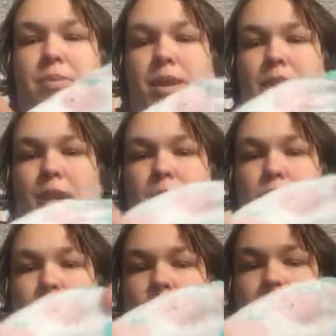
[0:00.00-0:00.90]
pink and
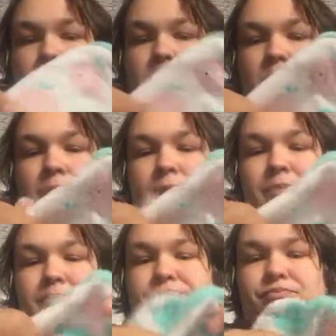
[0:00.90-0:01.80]
blue whales on it.
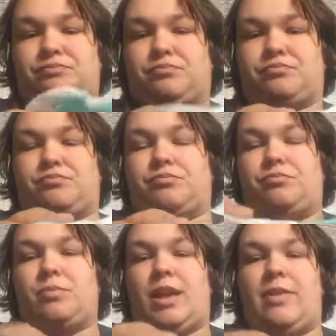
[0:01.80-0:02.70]

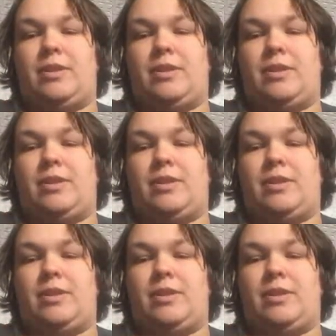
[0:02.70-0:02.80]
And